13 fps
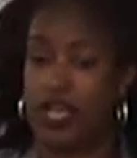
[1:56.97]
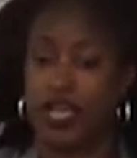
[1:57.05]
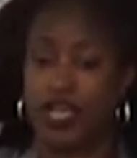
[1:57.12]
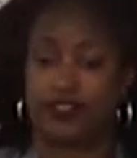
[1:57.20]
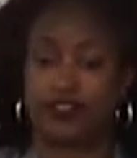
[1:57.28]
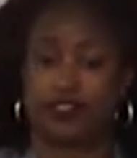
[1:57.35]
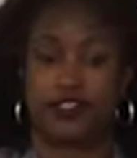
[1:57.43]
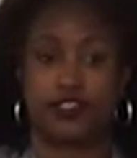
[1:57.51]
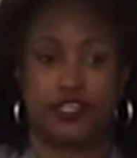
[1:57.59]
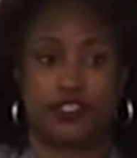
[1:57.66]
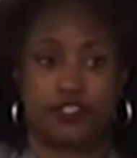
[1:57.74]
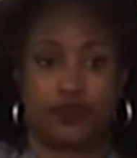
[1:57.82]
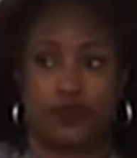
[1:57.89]
He's in
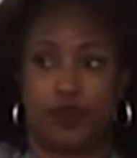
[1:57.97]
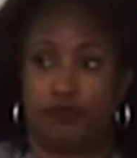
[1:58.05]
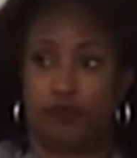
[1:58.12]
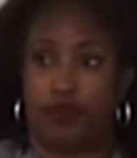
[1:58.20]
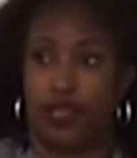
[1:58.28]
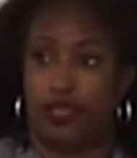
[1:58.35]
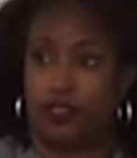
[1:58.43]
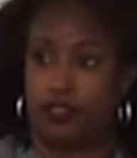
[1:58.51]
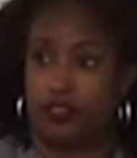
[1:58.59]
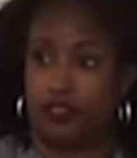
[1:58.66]
decerebrate.